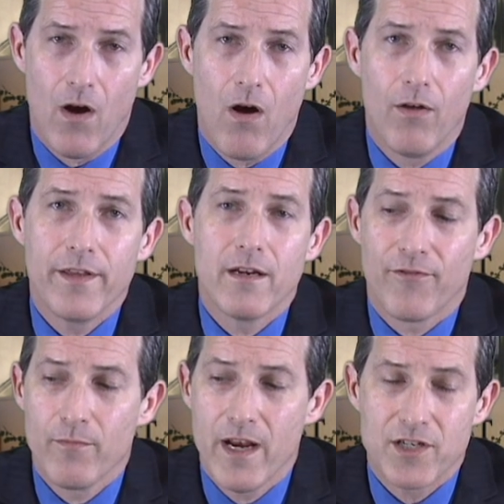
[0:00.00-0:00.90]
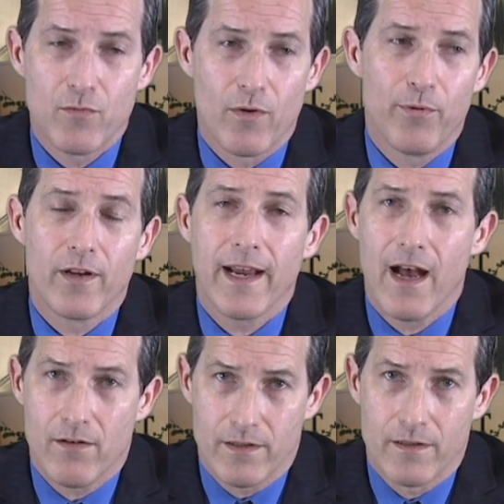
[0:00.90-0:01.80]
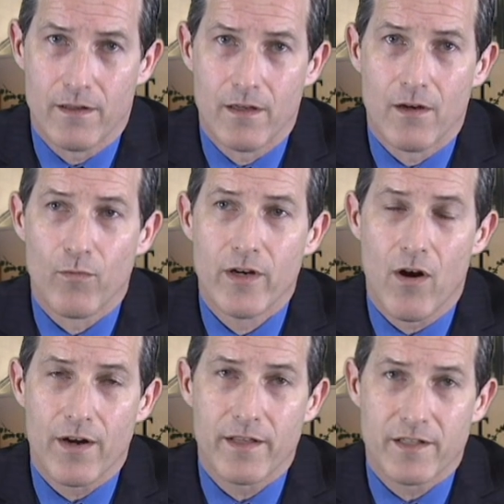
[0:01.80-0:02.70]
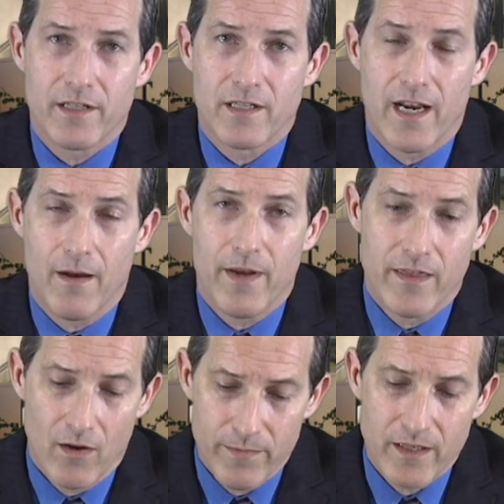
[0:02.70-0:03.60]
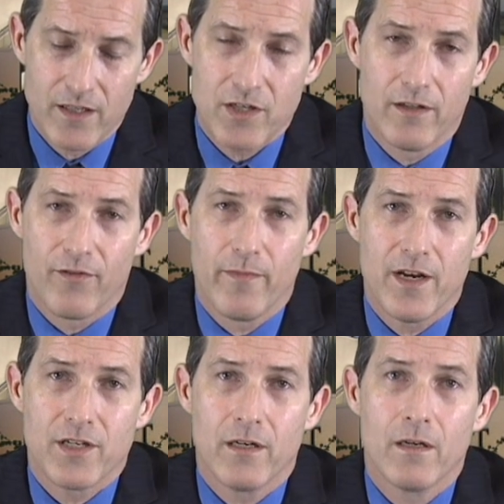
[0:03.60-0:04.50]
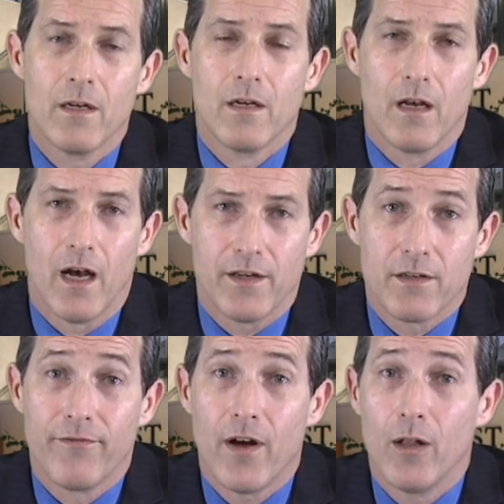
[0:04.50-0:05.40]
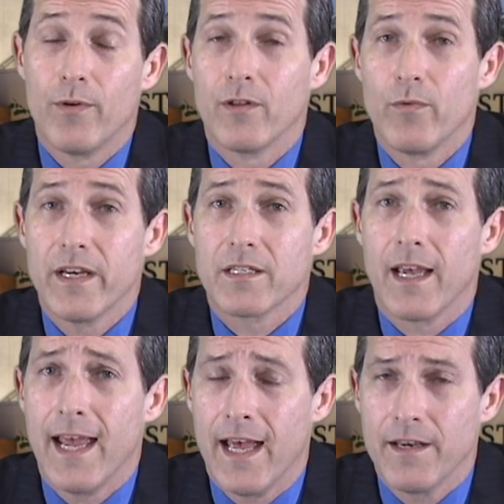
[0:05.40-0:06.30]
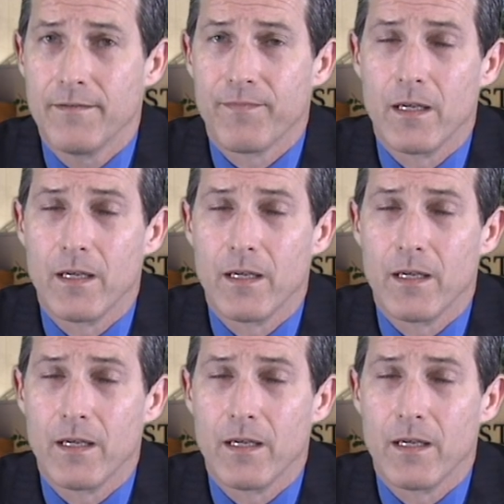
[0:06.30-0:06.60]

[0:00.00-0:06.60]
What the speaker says: All the information we're putting out regarding this exam, and there'll be additional information to follow in the weeks ahead,